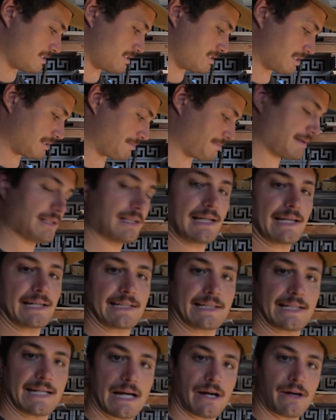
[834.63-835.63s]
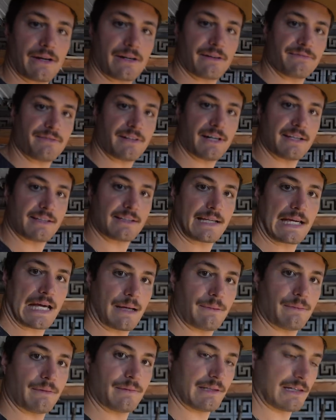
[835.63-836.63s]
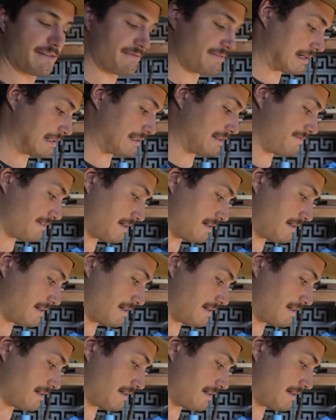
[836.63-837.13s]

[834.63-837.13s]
It took me like an hour to find the cable, but I finally